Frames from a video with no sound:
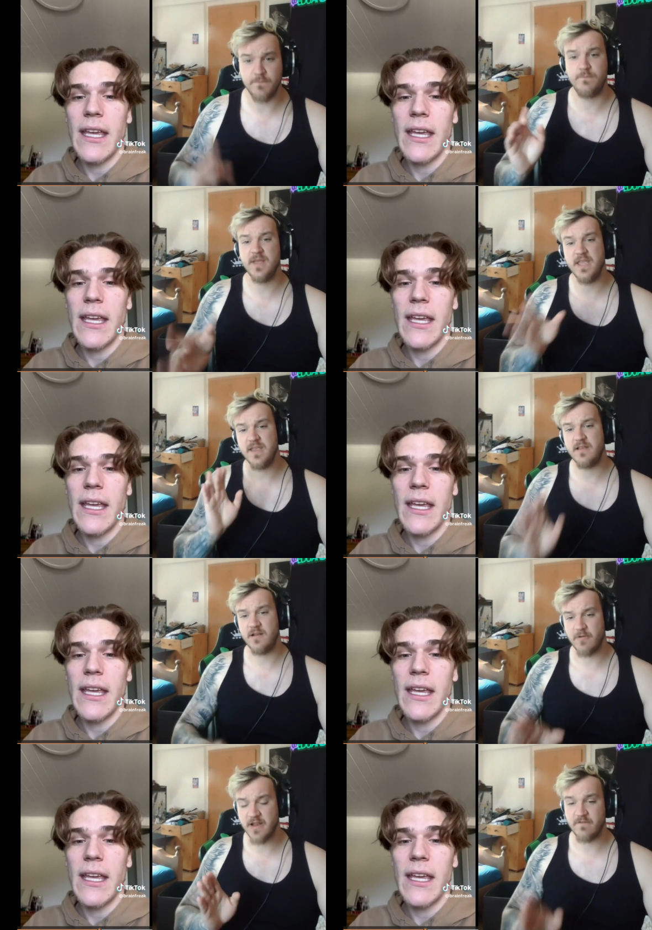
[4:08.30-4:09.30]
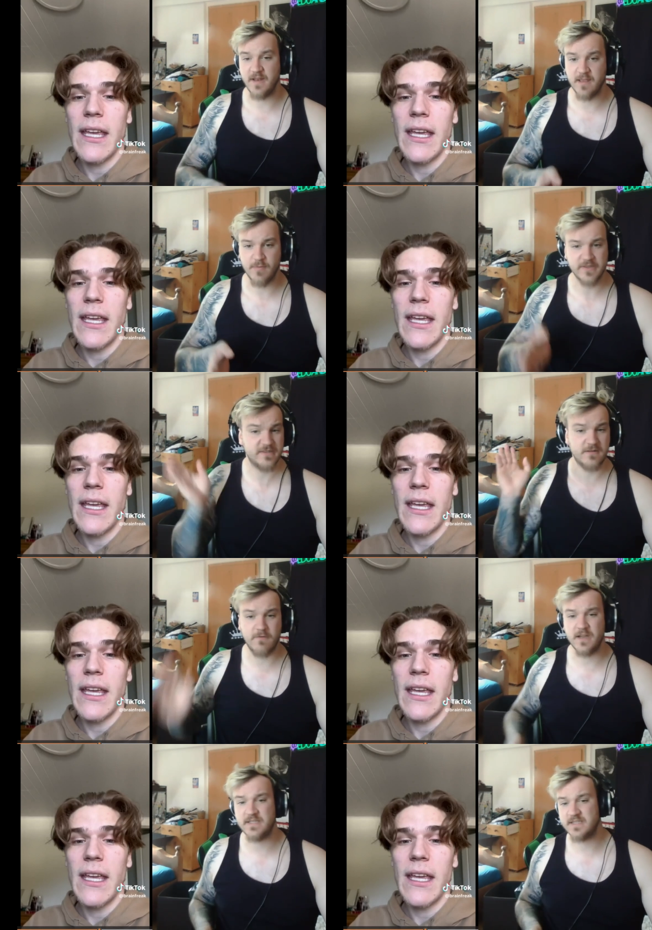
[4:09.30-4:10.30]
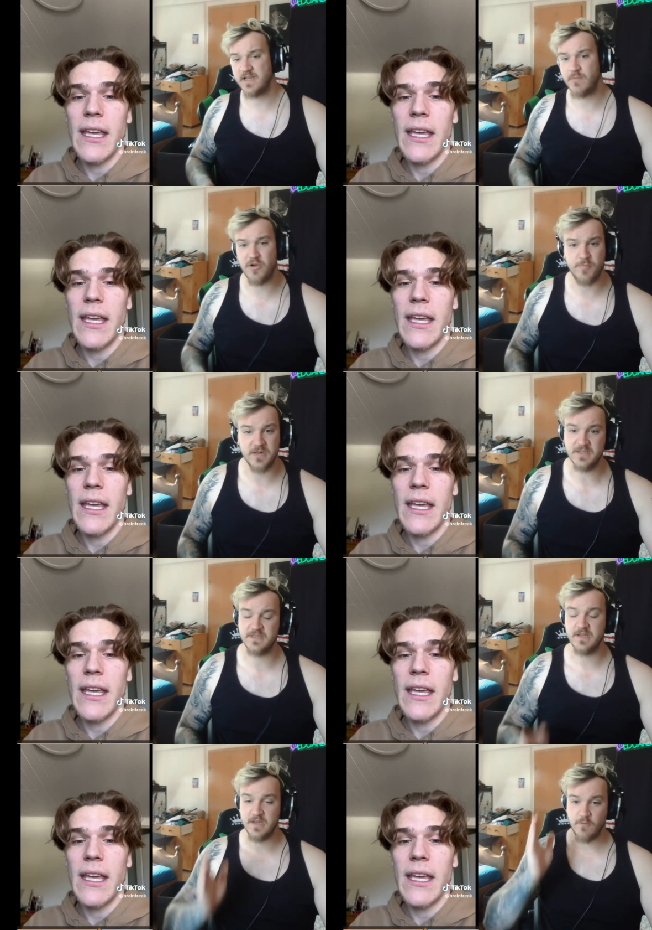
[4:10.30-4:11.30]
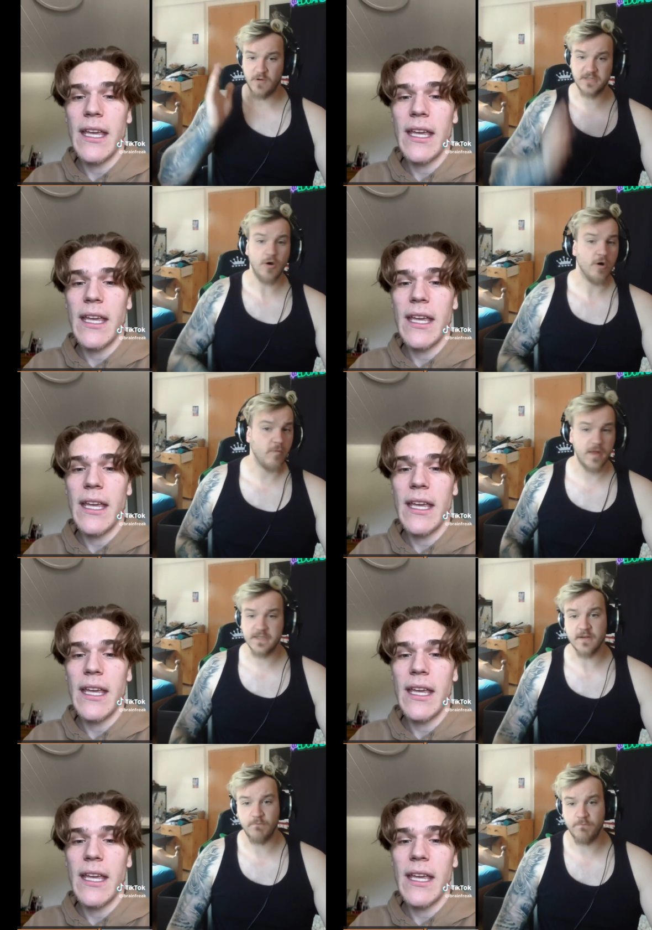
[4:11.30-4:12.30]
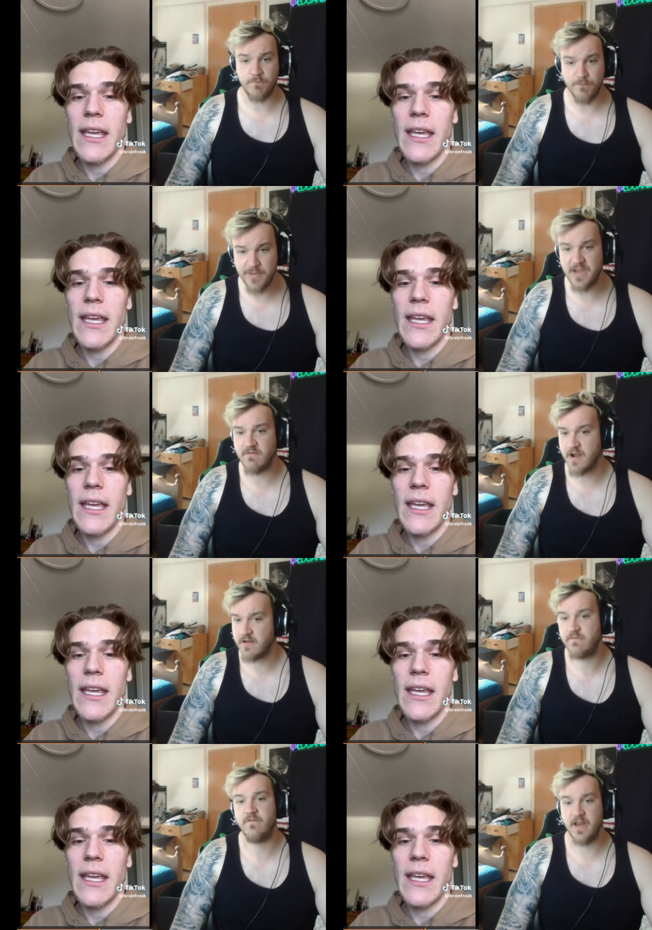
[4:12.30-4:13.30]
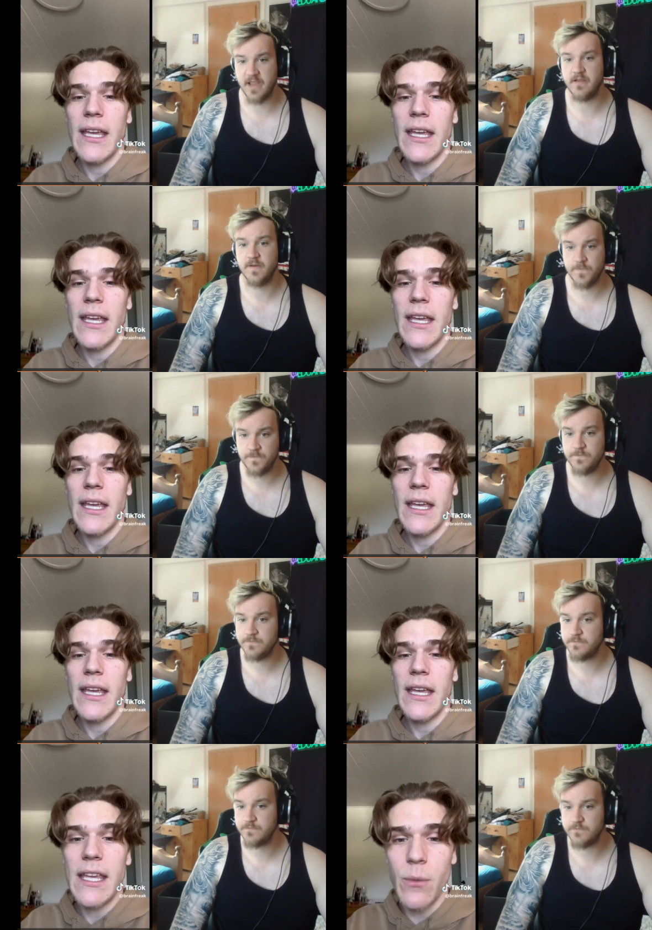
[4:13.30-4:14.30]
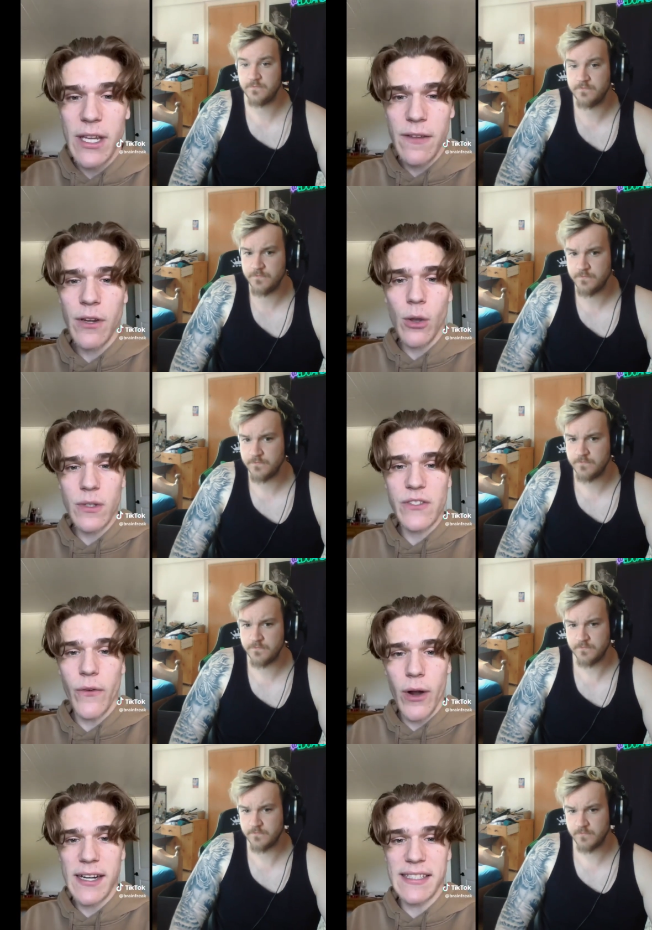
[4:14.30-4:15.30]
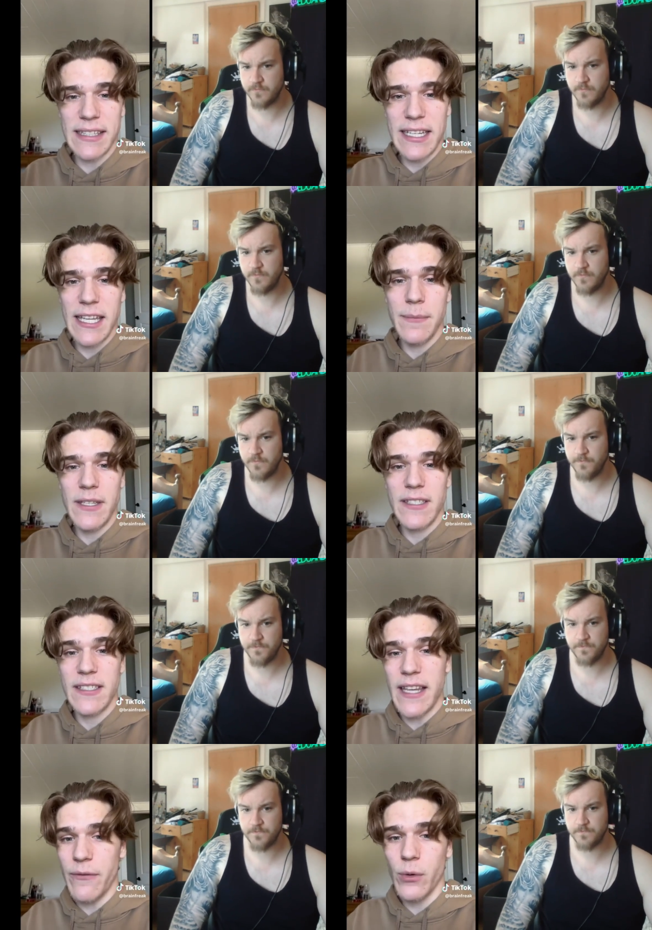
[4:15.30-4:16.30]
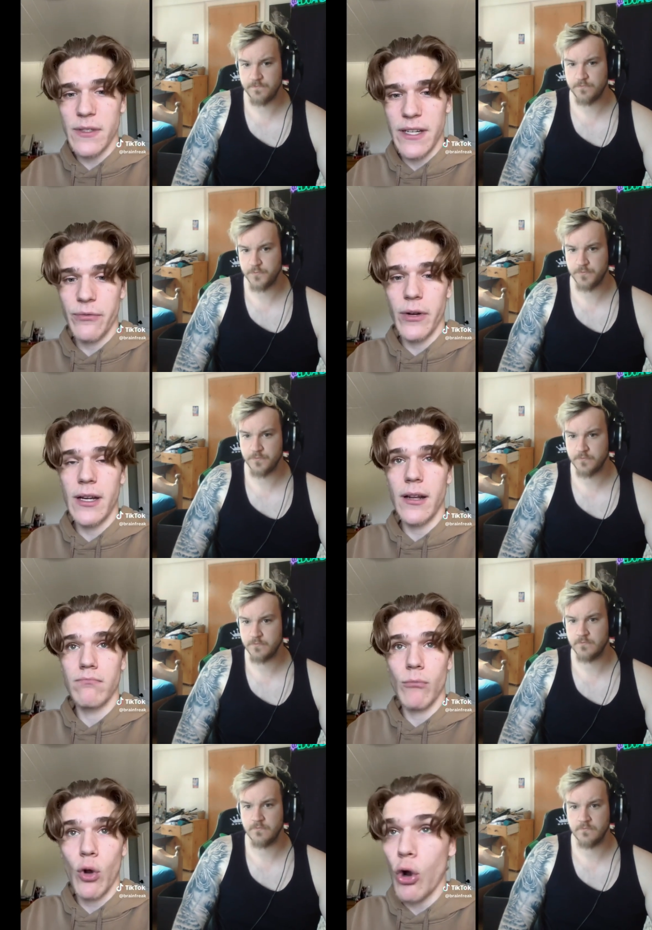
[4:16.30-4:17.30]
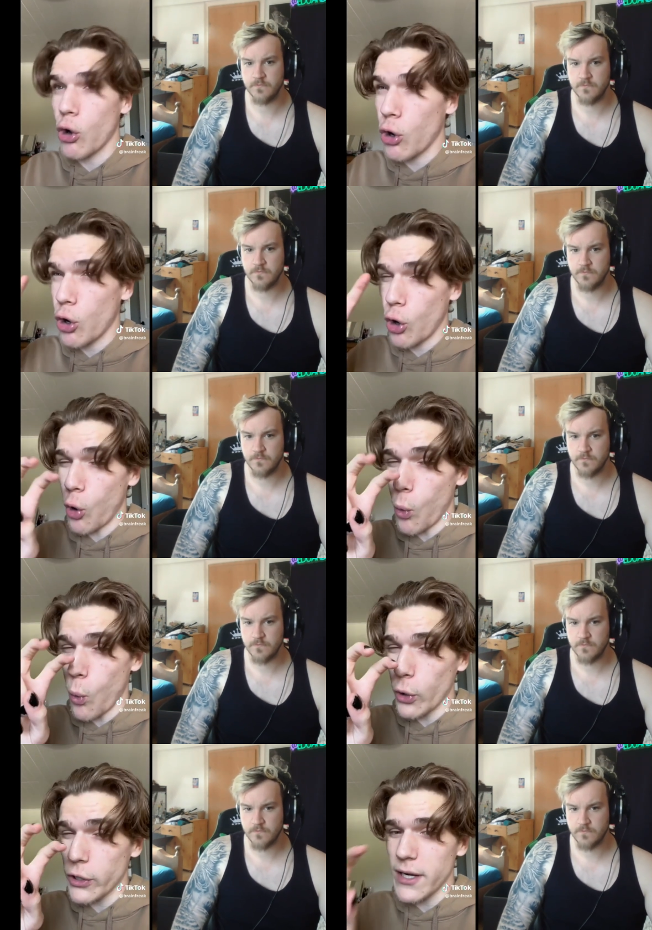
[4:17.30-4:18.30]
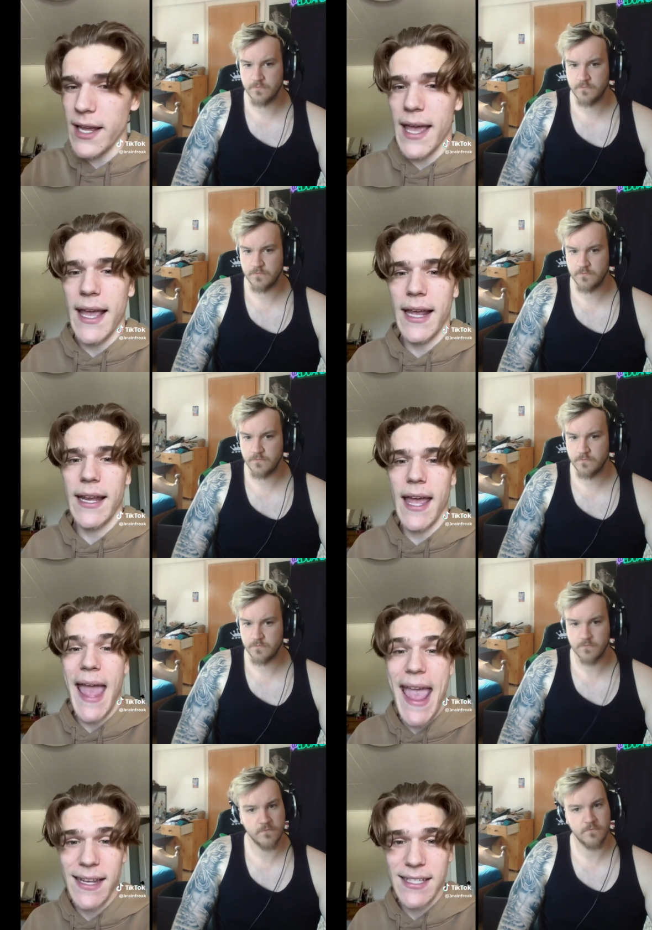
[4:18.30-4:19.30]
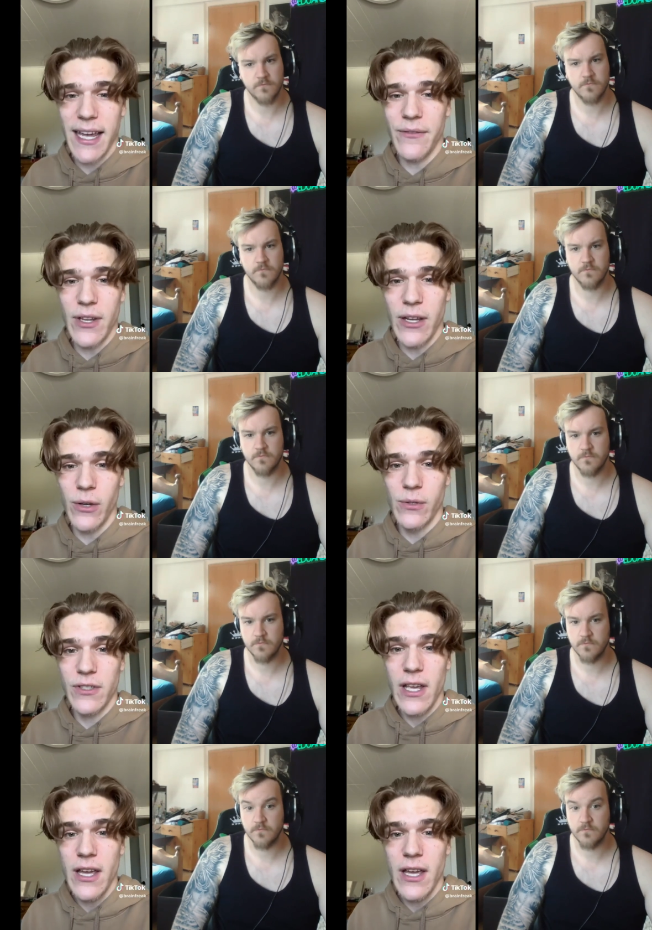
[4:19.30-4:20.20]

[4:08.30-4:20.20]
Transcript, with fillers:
Speaker 1: big red flag. But Kris, in my opinion, was always a big red flag.
Speaker 2: He would even go as far as linking me several different porn and hentai videos